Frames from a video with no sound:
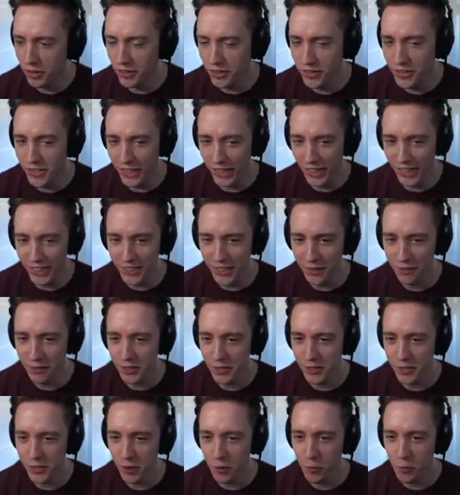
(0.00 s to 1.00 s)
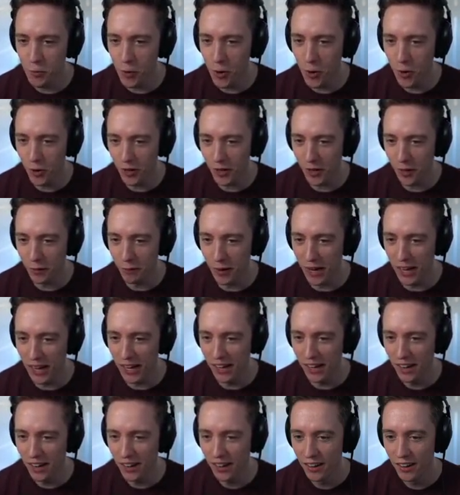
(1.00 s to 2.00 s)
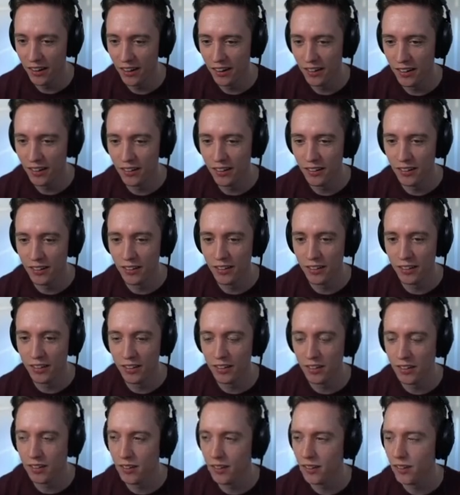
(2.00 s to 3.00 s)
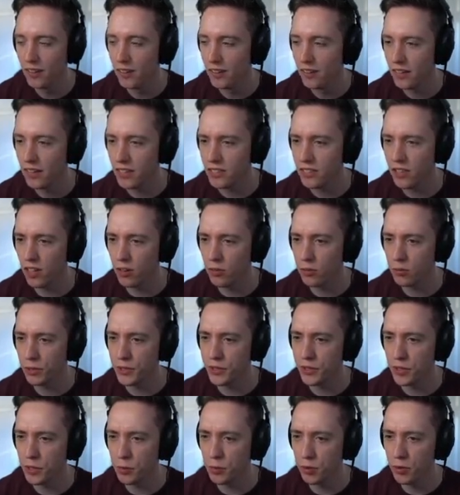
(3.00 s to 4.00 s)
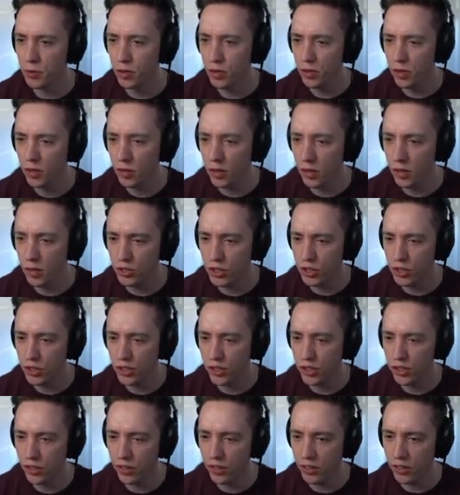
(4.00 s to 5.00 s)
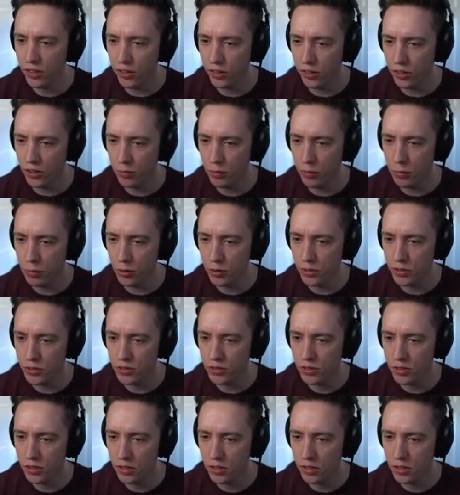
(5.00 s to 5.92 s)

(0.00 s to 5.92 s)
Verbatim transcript: jeez, he was still walking, man. That's unreasonable. Oh, here, to, here come the boys.